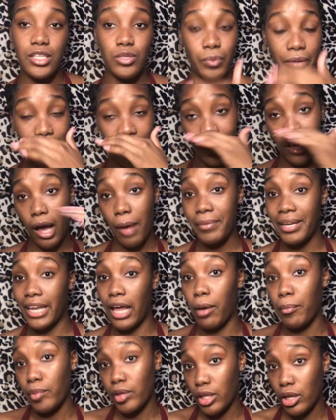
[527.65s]
When y'all comment
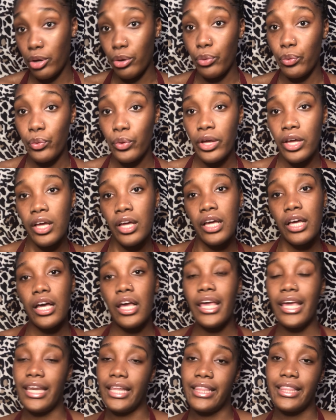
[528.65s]
down below
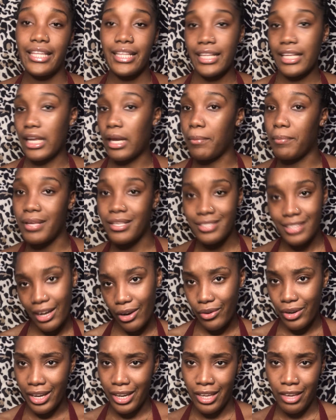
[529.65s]
anything that I missed
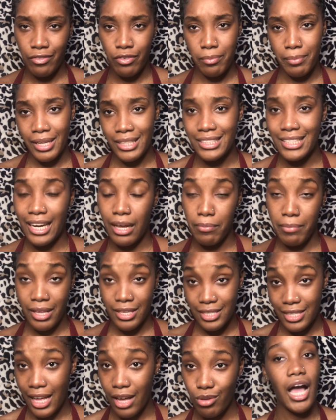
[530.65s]
out, any information that I
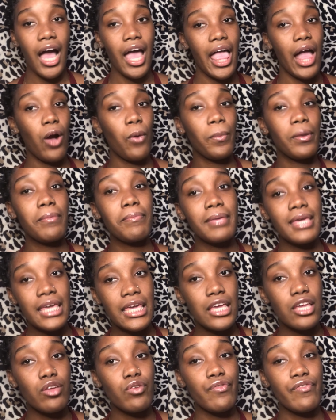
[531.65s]
missed out, helping
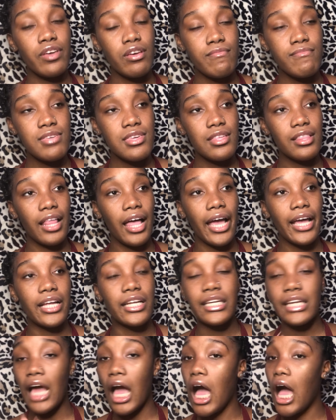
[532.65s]
me, you feel me? Like,
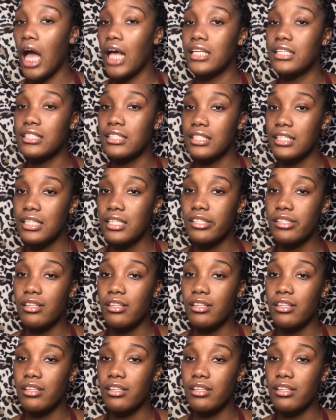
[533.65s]
nah, sis,